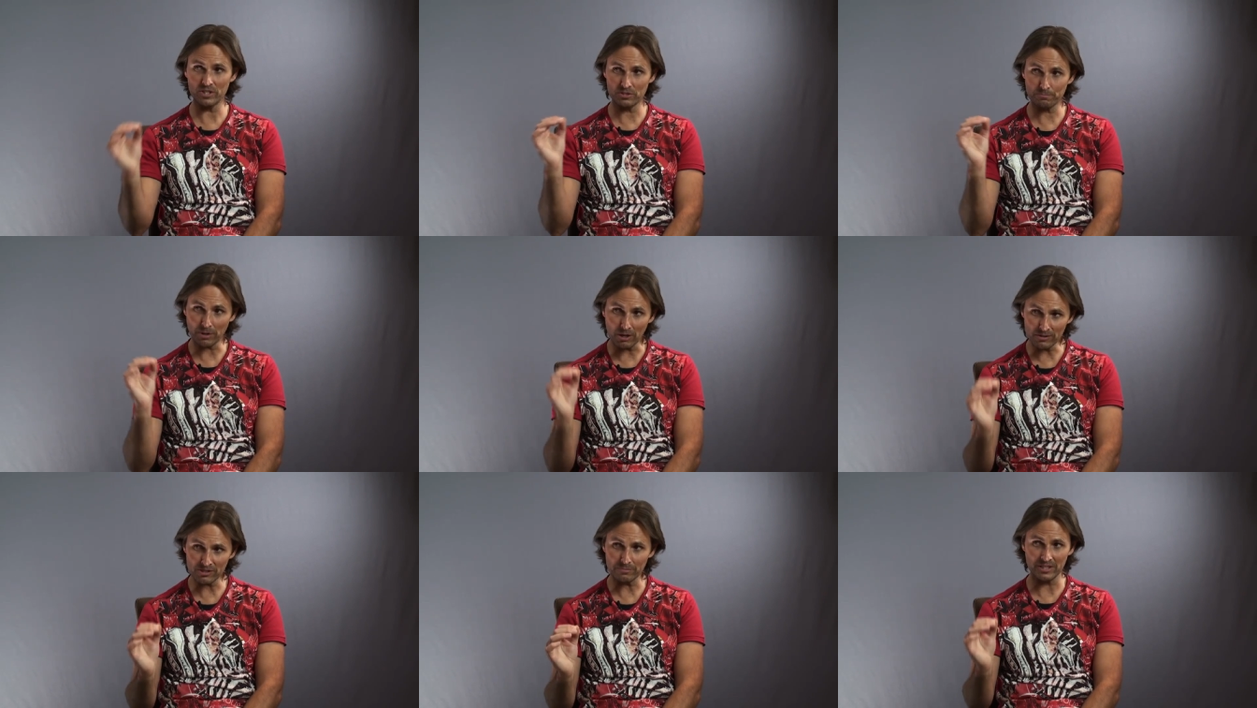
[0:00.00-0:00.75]
which
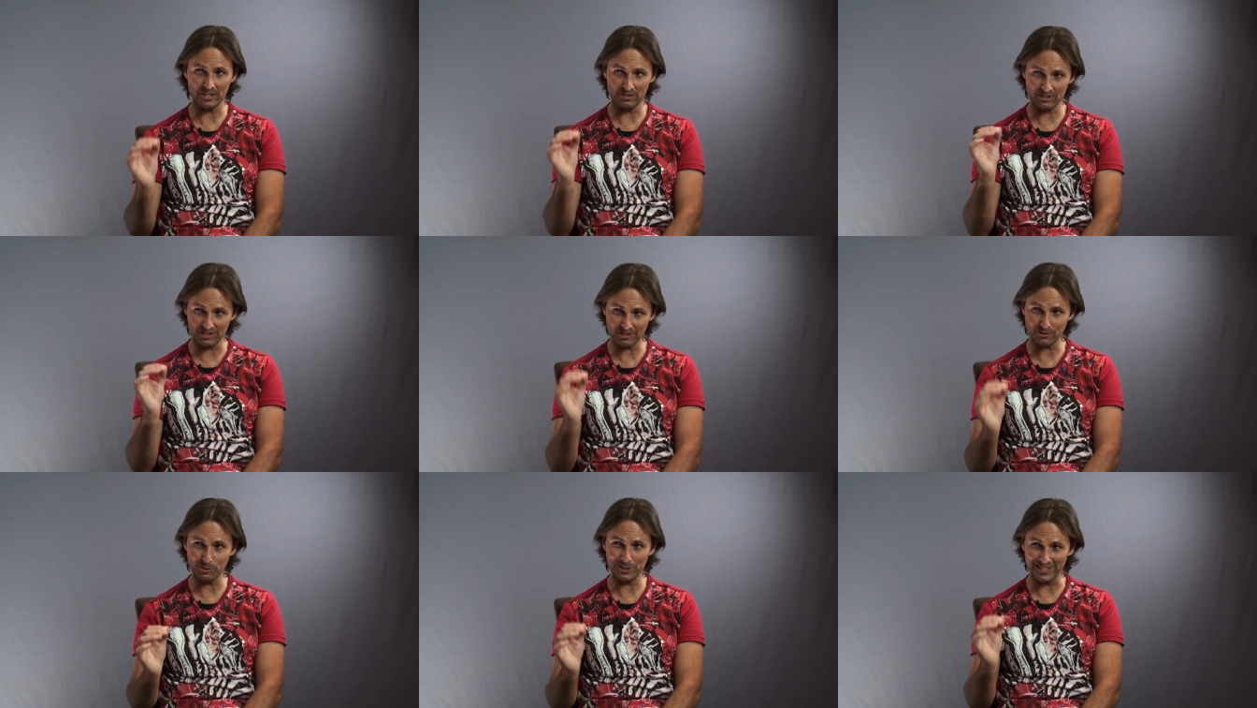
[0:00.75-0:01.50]
possibly is
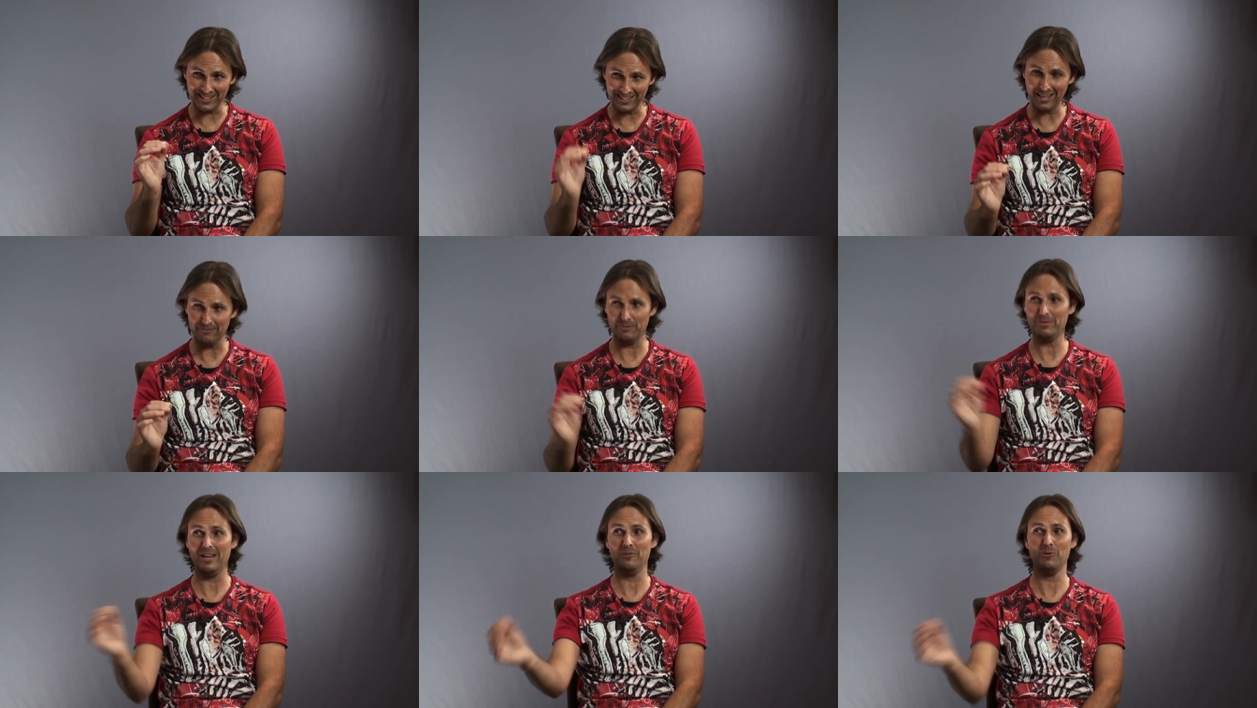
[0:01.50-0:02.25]
distorted in love
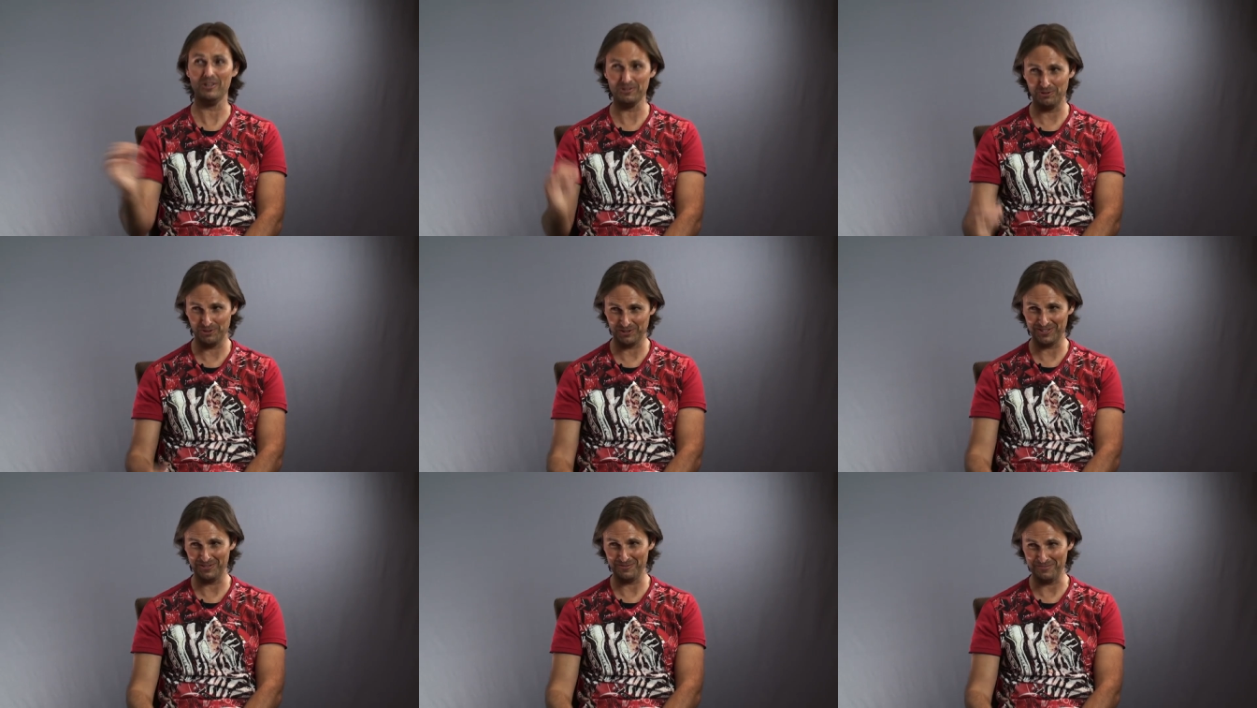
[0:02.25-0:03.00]
about what you
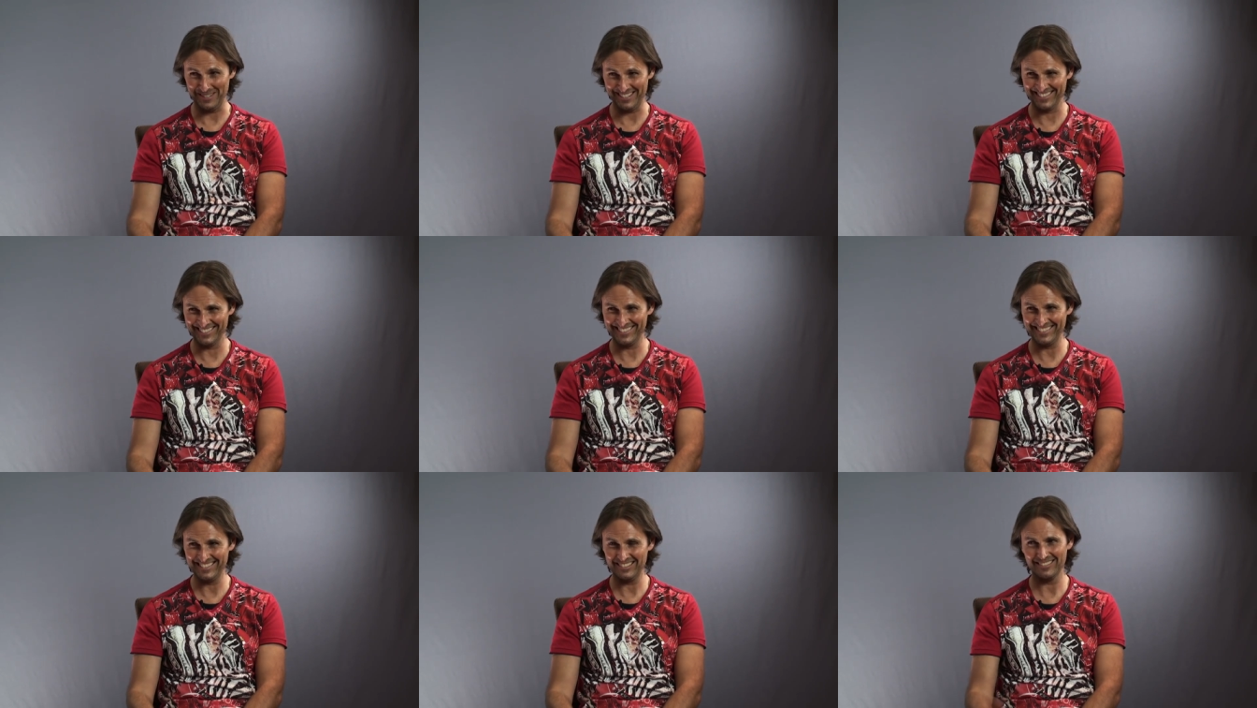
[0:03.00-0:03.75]
should do for me. Mm
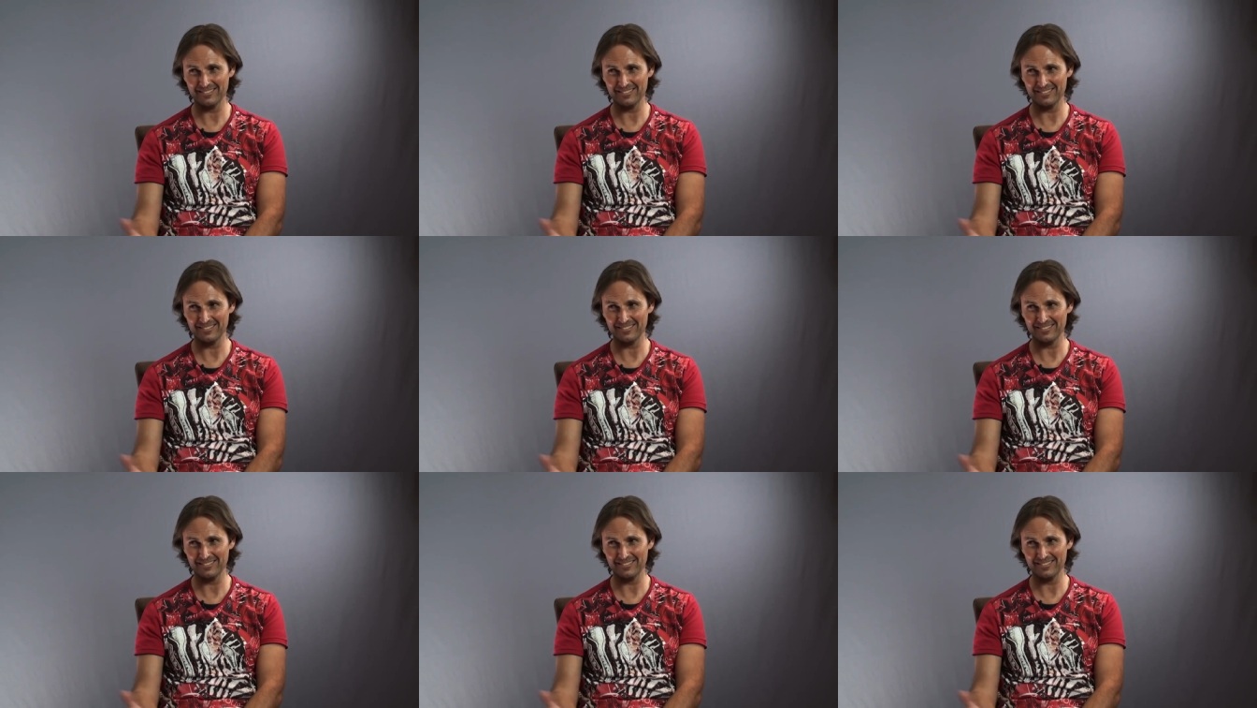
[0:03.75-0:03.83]
-hmm.